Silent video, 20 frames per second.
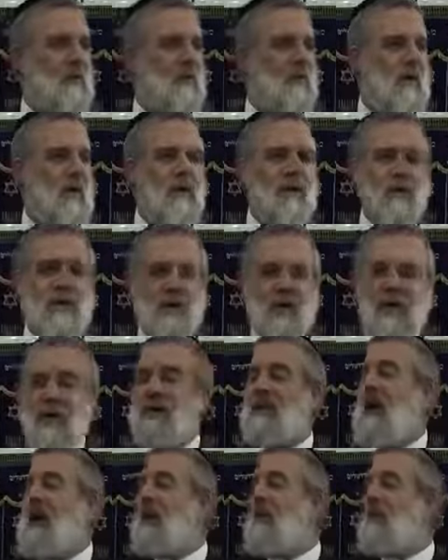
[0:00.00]
right? He
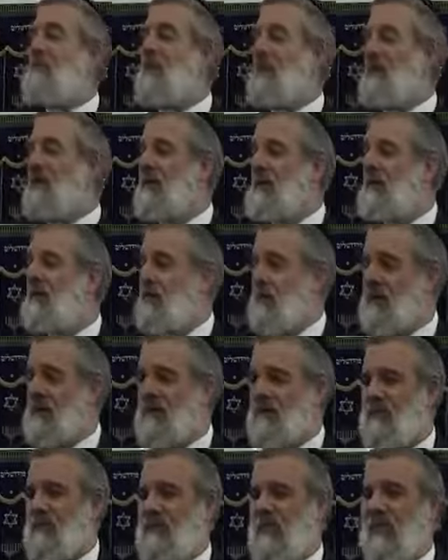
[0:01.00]
died in the middle of the street.